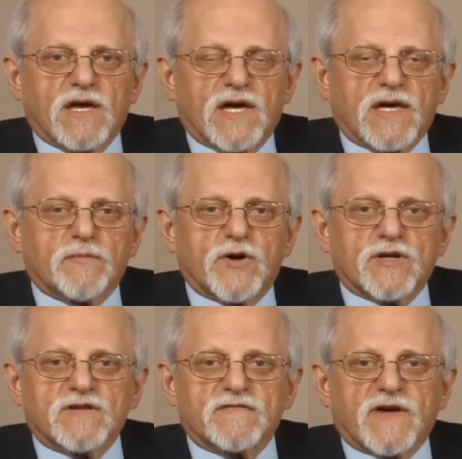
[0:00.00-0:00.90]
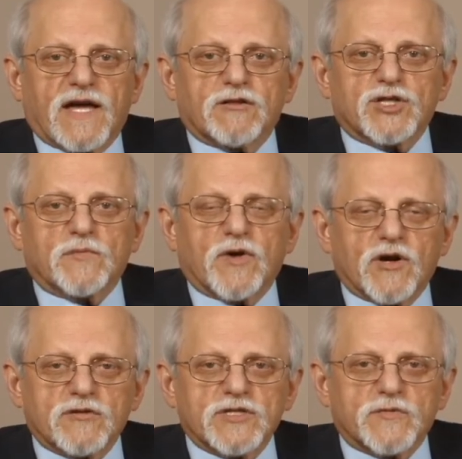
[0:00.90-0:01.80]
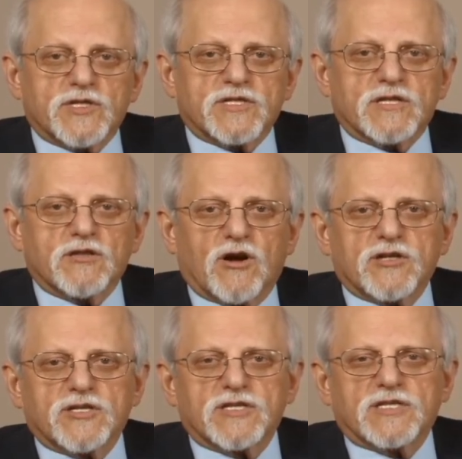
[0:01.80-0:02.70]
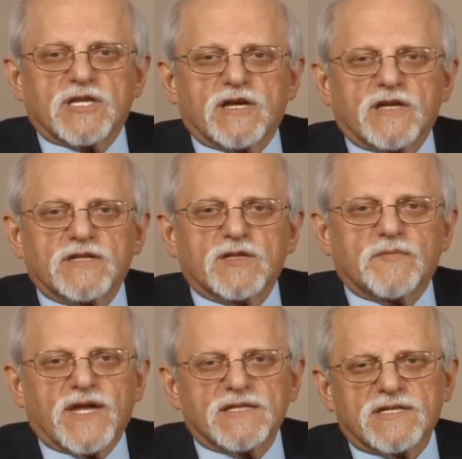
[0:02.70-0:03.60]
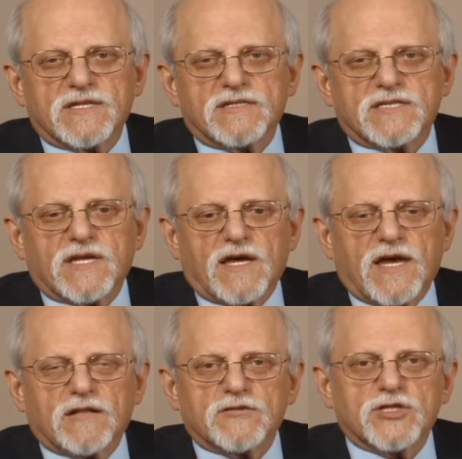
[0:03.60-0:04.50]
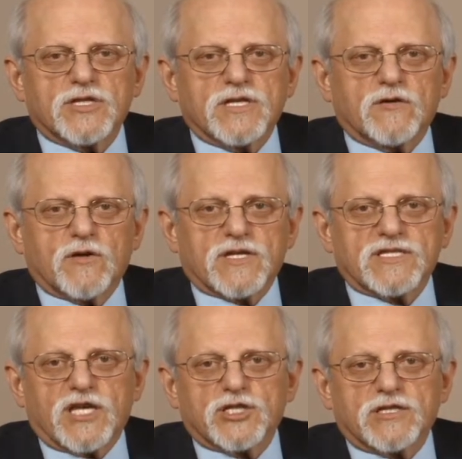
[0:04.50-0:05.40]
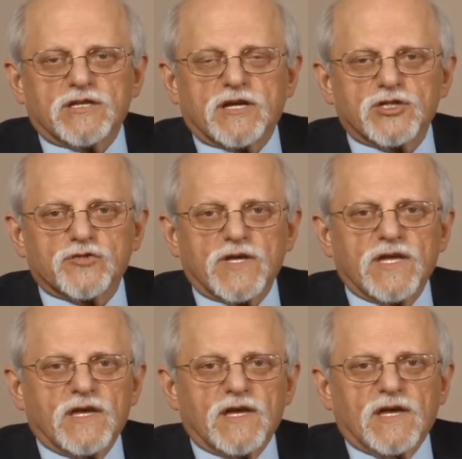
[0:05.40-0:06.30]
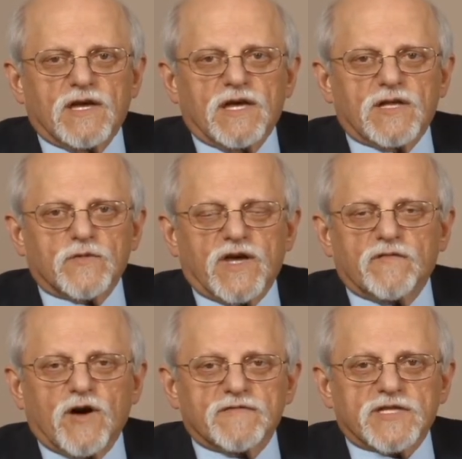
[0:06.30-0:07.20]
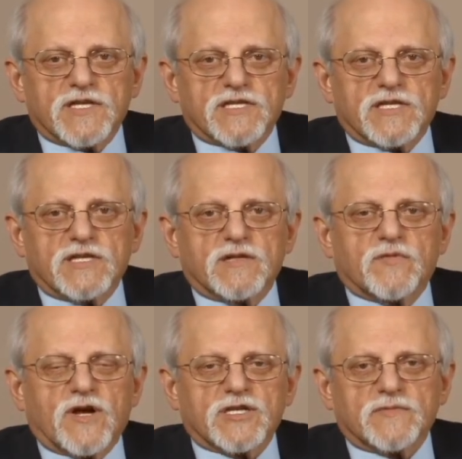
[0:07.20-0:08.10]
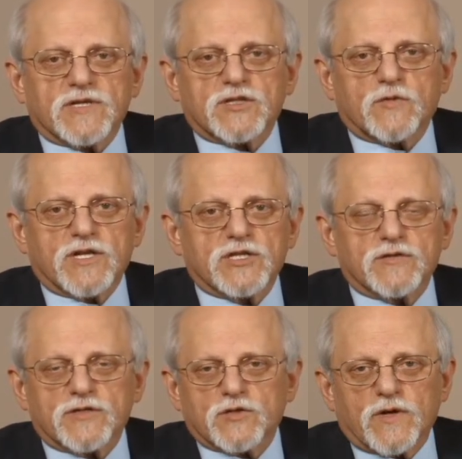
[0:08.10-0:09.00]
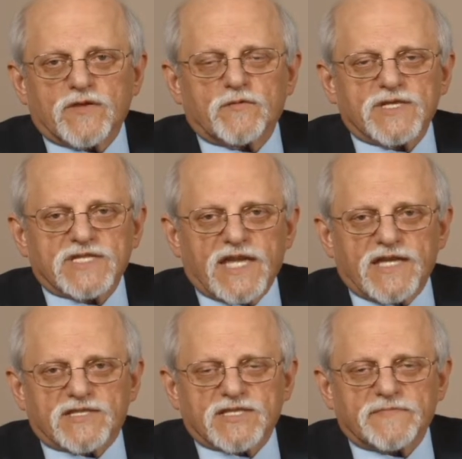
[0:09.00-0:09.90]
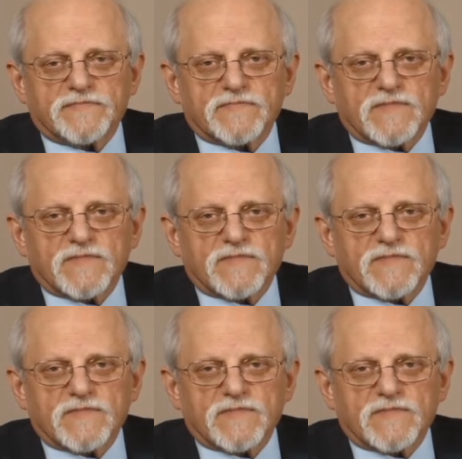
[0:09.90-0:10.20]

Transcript: I am part of Allergy Partners, which is the largest uh, independent uh, allergy organization in the country, and we have offices in approximately 22 to 23 states.